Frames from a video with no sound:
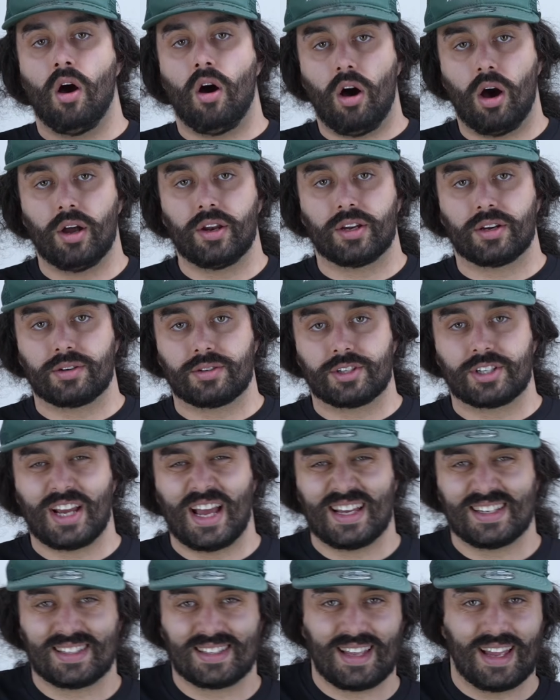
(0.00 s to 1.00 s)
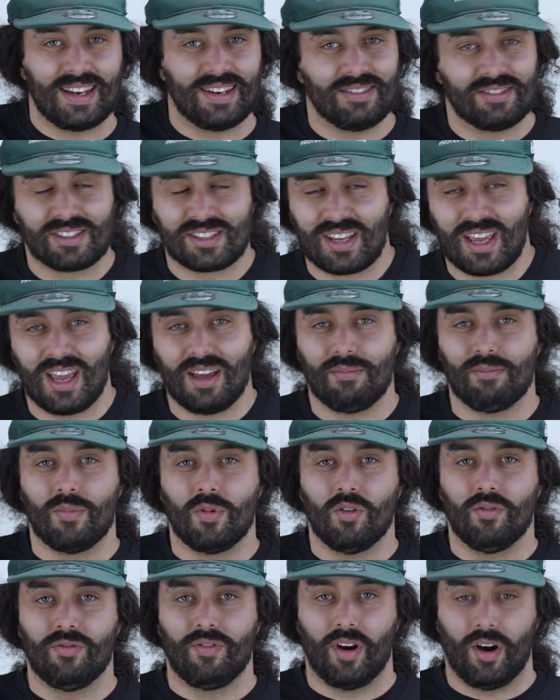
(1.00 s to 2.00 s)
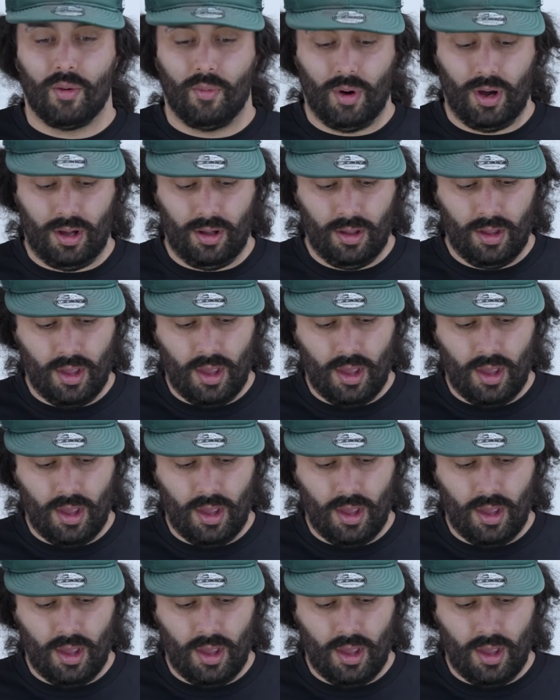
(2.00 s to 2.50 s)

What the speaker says: on your chest, and you just can't move very well.